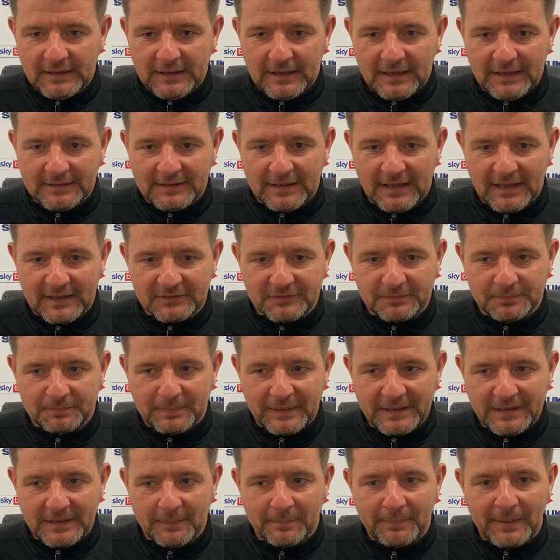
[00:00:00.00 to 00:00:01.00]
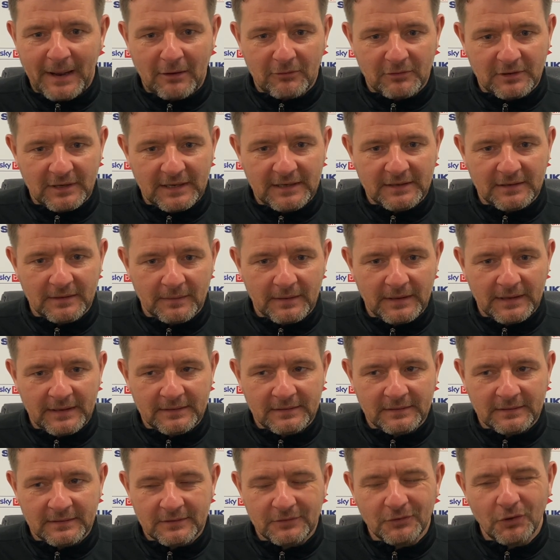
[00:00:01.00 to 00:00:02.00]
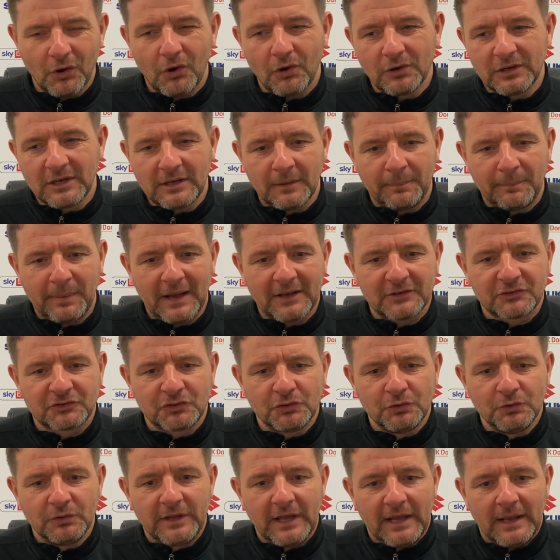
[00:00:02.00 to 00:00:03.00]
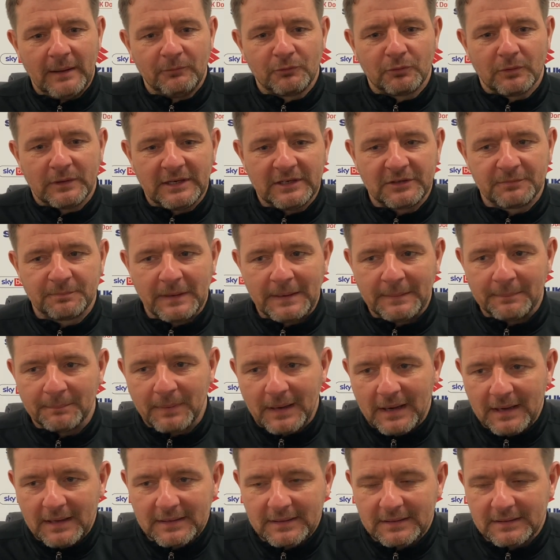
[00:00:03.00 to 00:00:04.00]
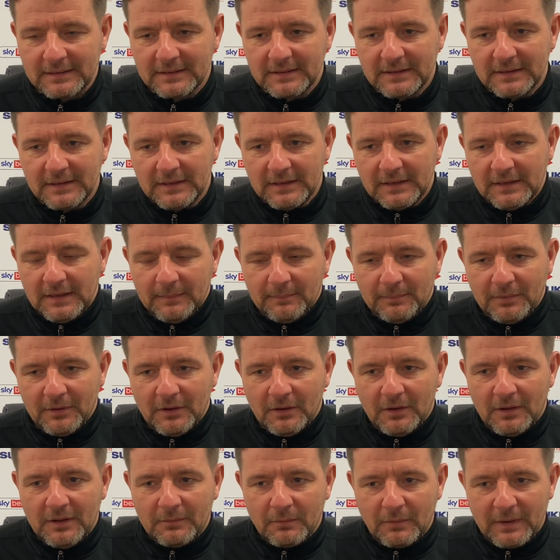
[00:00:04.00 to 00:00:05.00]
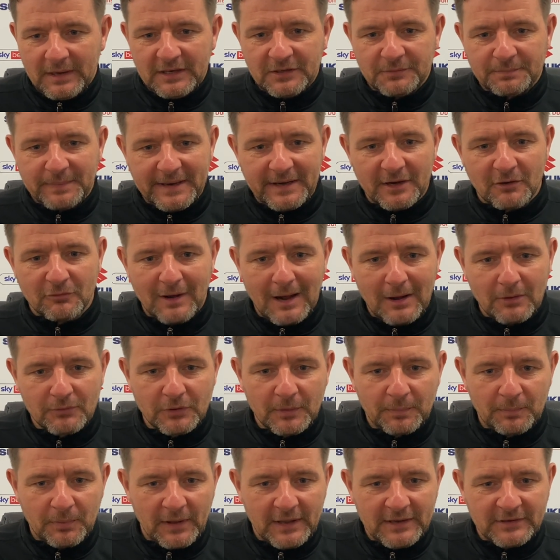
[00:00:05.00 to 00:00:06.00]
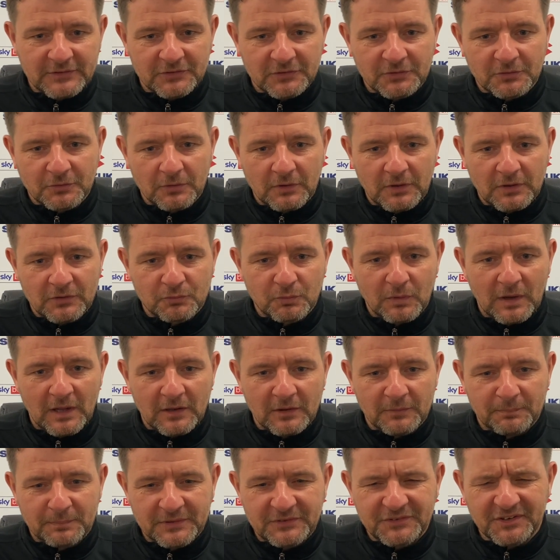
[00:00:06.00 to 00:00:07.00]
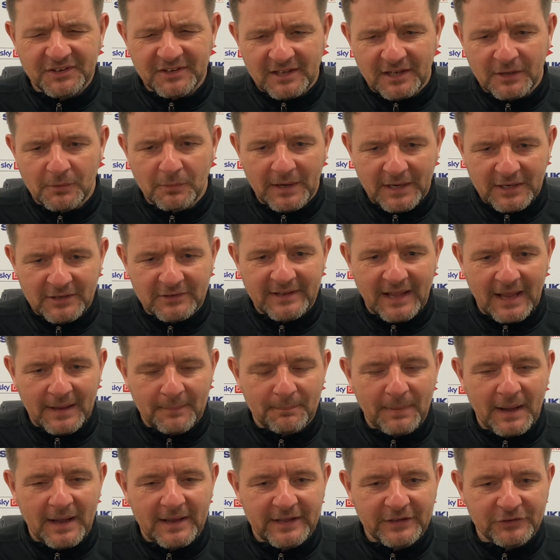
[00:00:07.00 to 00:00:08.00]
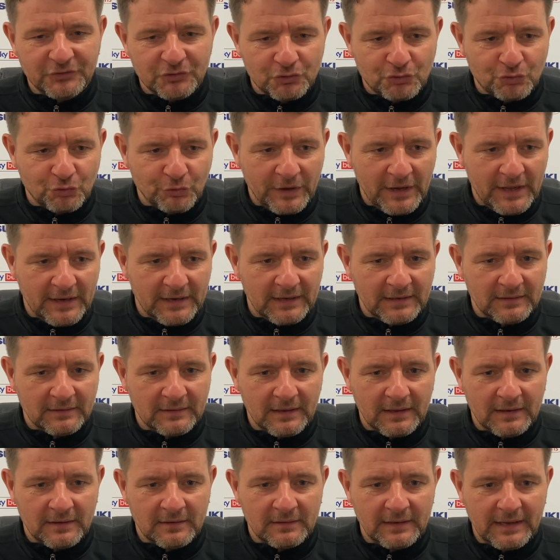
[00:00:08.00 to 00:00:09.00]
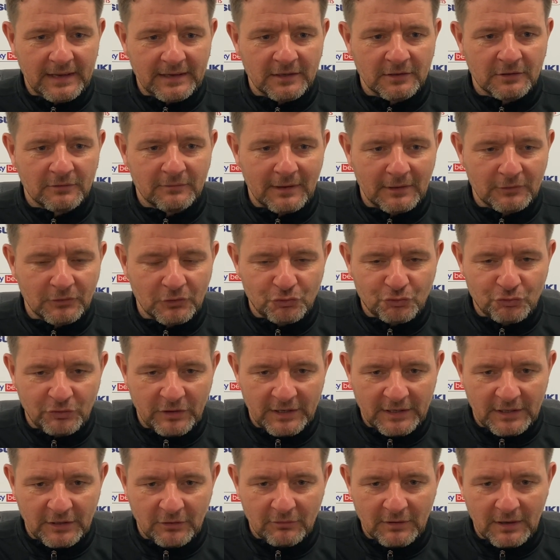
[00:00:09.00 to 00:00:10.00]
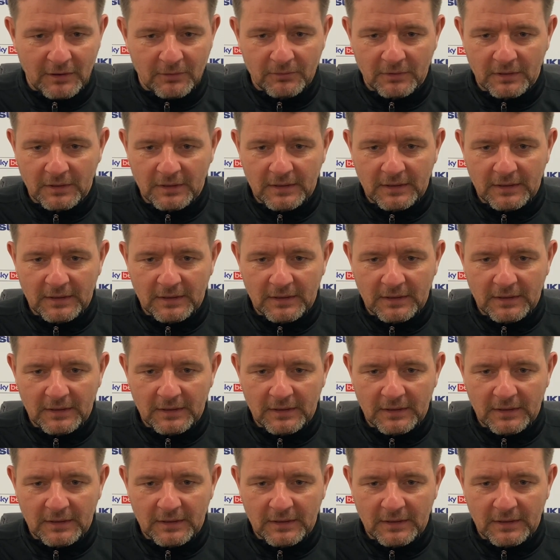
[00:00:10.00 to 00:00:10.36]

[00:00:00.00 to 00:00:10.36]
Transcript: and that's been apparent in the, in not only the past two games when he's been back, but when he's been around the place as, as well, and particularly when he's getting back into training and in and around the training ground,